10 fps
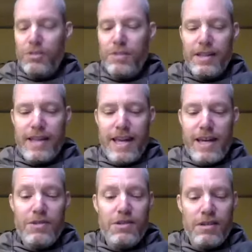
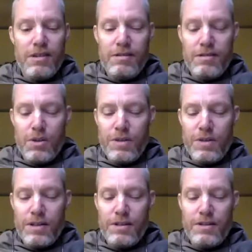caves on
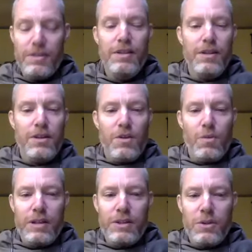Govardhan are
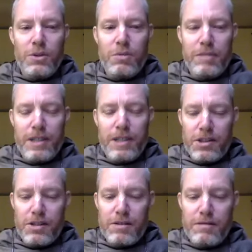well known to be
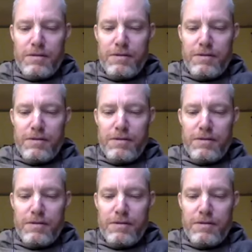places of